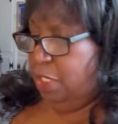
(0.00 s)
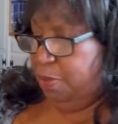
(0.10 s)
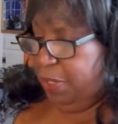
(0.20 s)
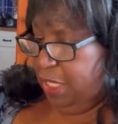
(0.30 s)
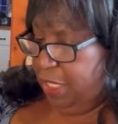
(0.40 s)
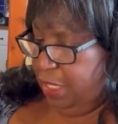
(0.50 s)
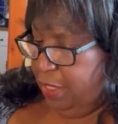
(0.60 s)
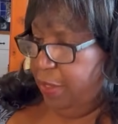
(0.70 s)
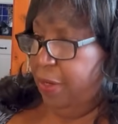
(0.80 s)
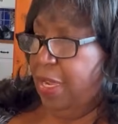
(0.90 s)
to put in
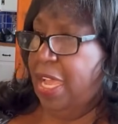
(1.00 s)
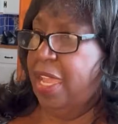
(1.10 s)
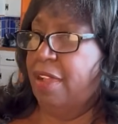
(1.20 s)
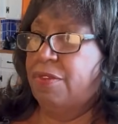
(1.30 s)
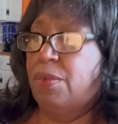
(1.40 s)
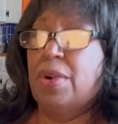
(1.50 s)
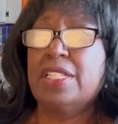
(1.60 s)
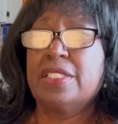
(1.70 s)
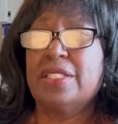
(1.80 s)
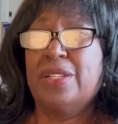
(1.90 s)
here, I have
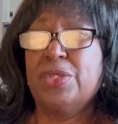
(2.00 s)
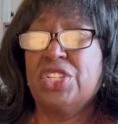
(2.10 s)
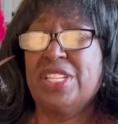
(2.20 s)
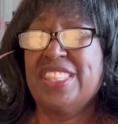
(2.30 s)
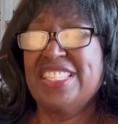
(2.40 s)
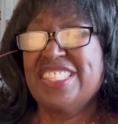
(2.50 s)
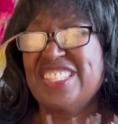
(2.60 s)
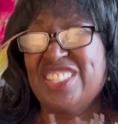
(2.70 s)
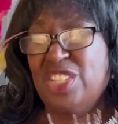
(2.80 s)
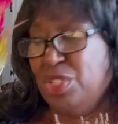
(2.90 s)
1 celosia. This
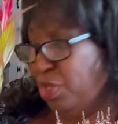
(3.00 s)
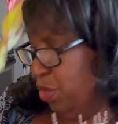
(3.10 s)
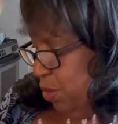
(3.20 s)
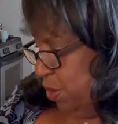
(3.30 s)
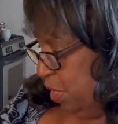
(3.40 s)
is too